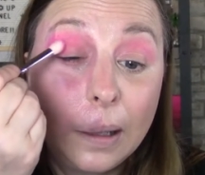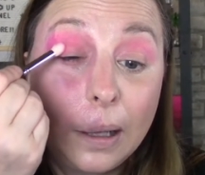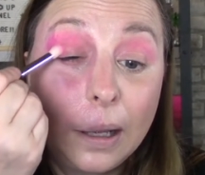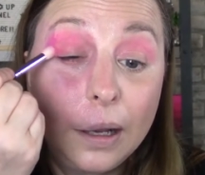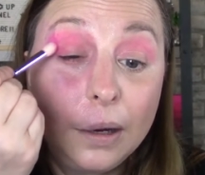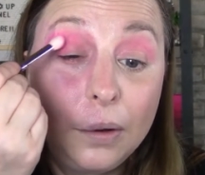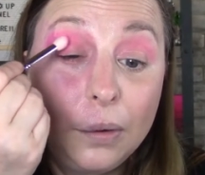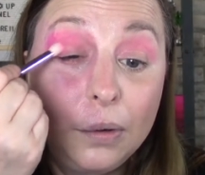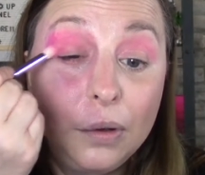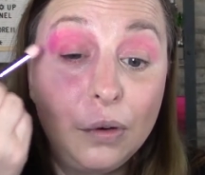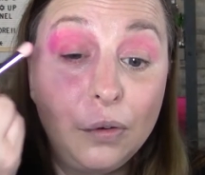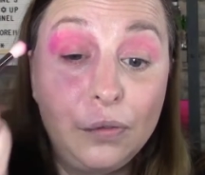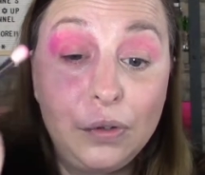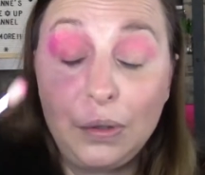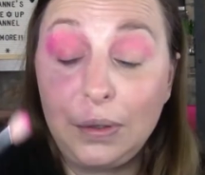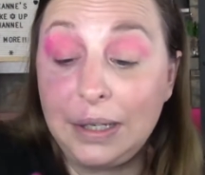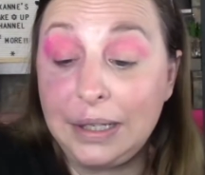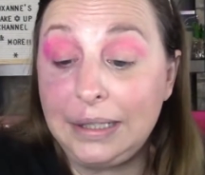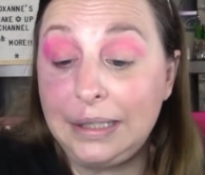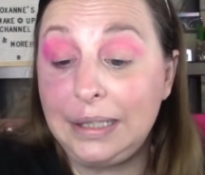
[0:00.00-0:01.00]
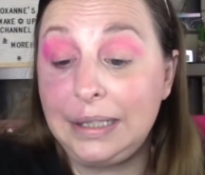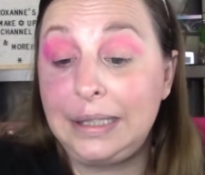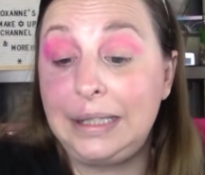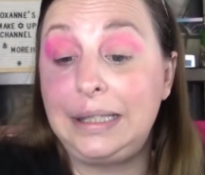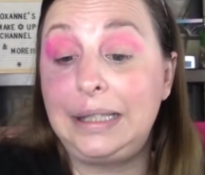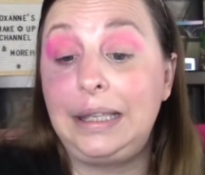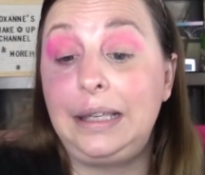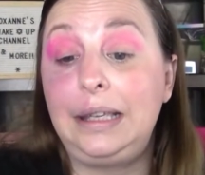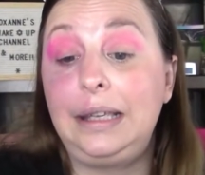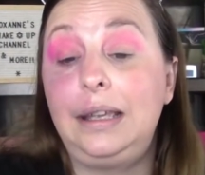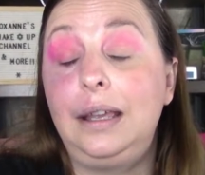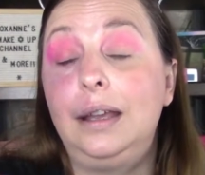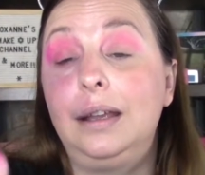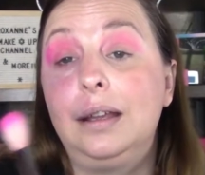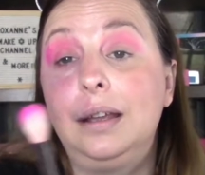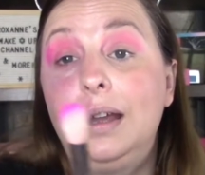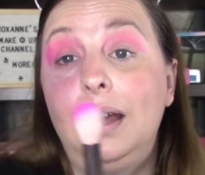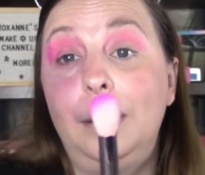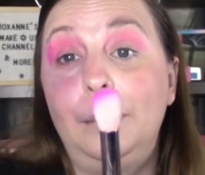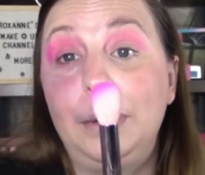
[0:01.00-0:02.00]
I don't know if you guys can see
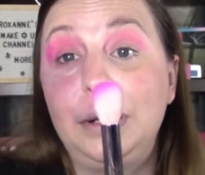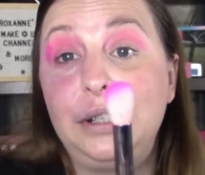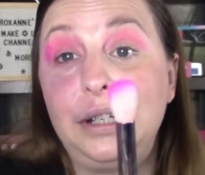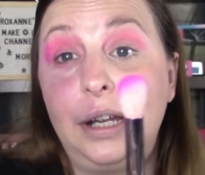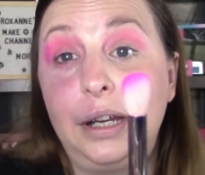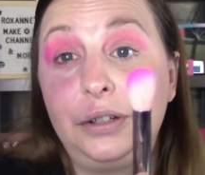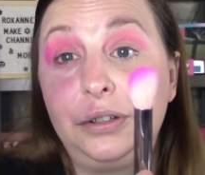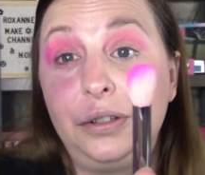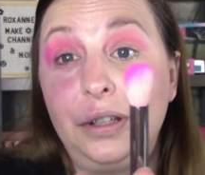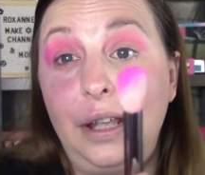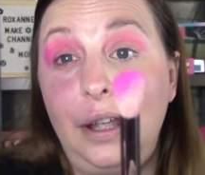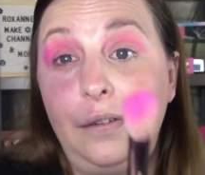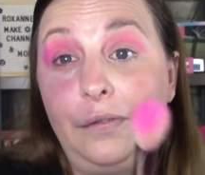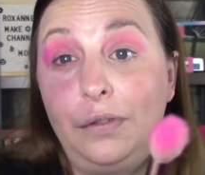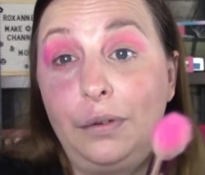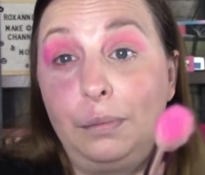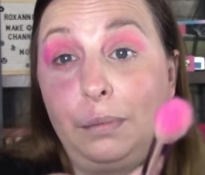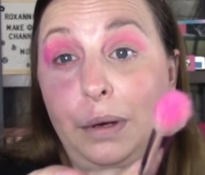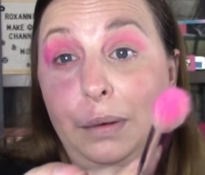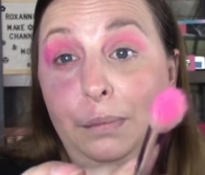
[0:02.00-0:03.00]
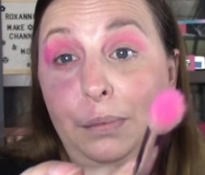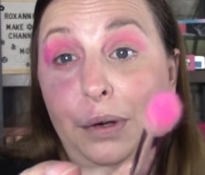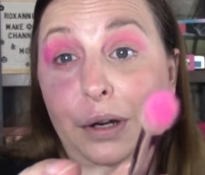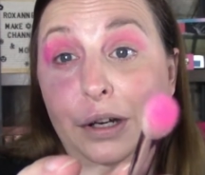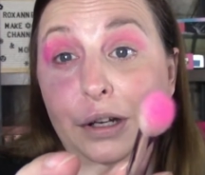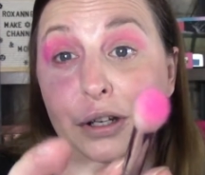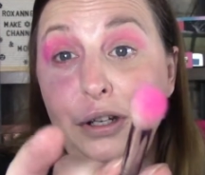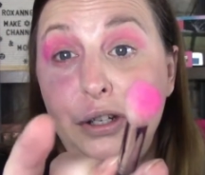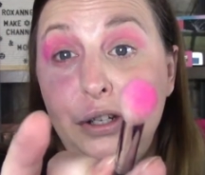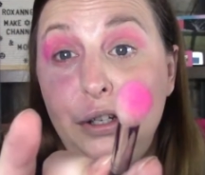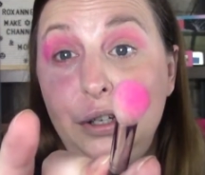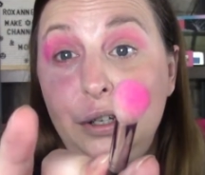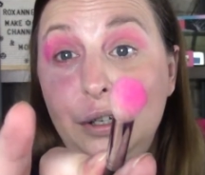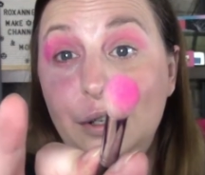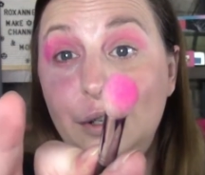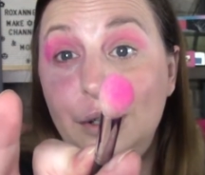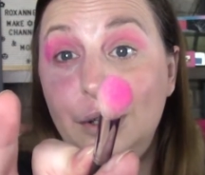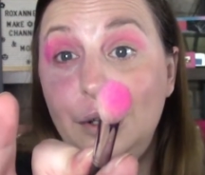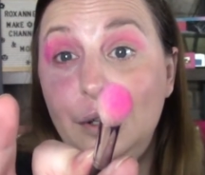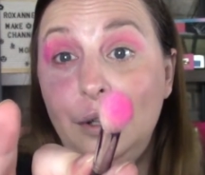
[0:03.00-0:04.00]
how much I actually have on my brush.
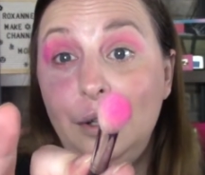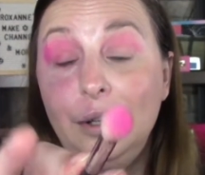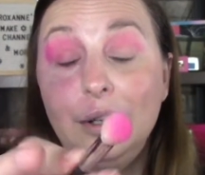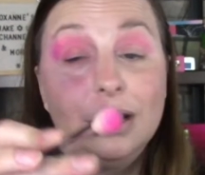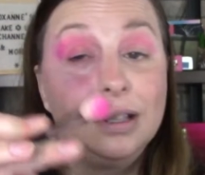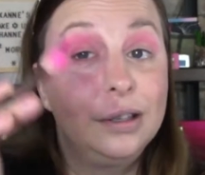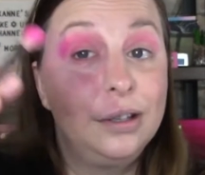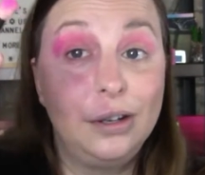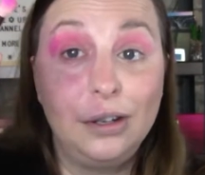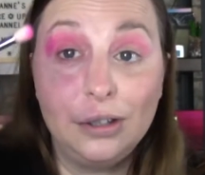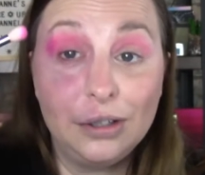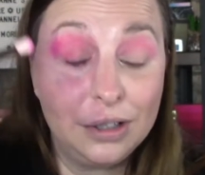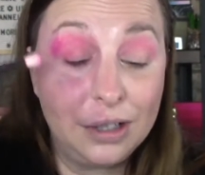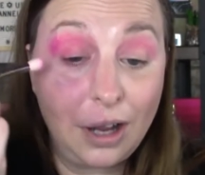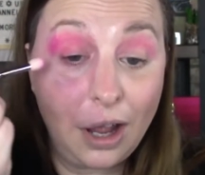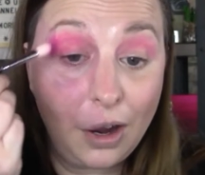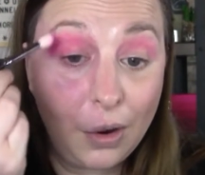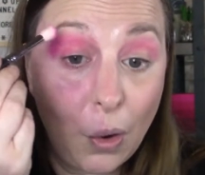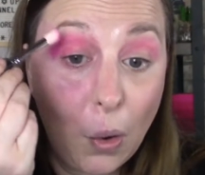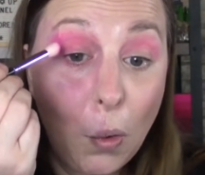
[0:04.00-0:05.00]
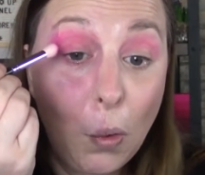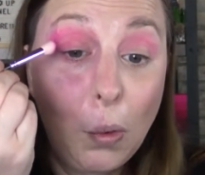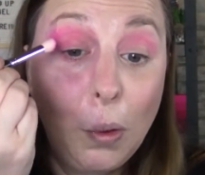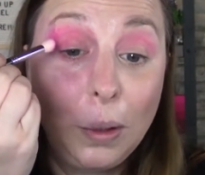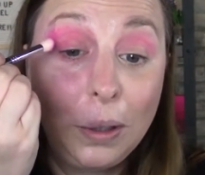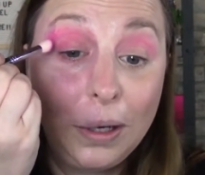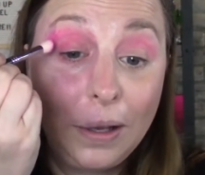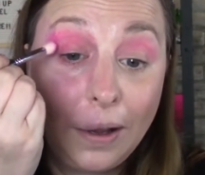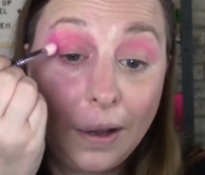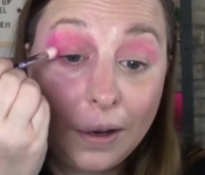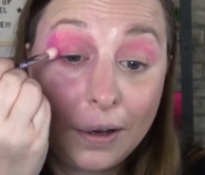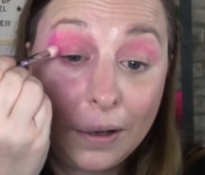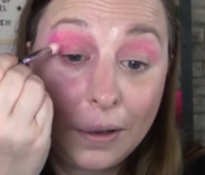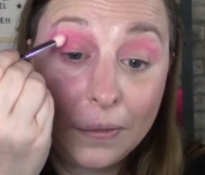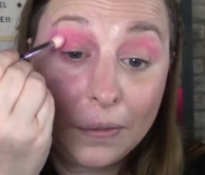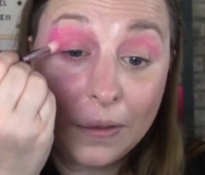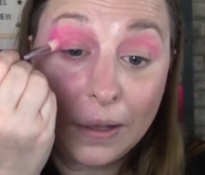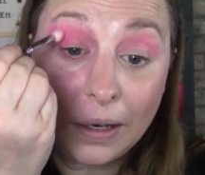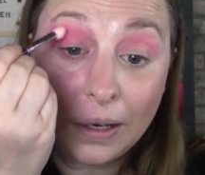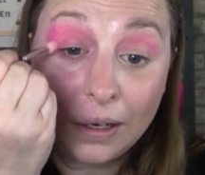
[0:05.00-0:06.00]
There's not a whole lot
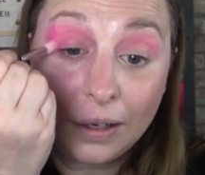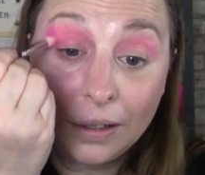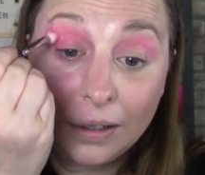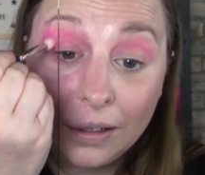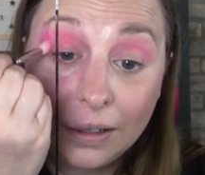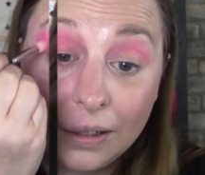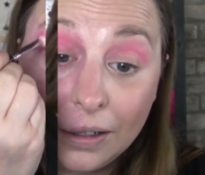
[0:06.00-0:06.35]
on there.